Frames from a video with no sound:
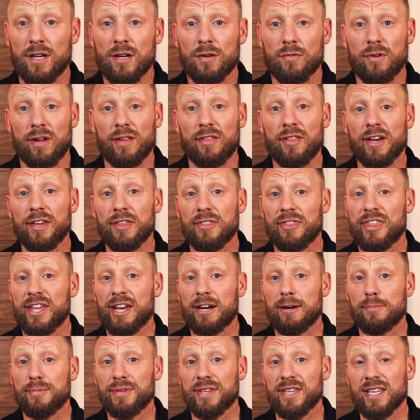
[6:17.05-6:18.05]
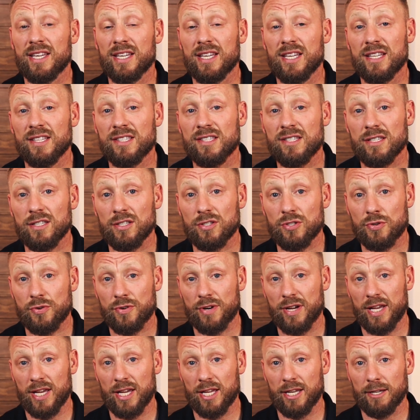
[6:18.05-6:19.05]
Red light therapy isn't a
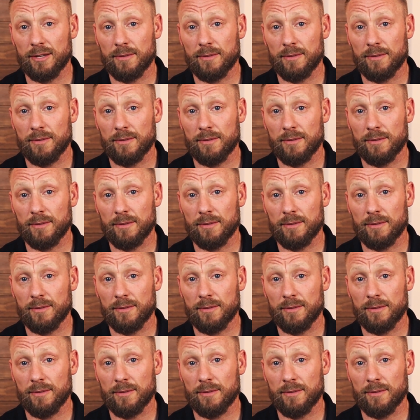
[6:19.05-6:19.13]
trend.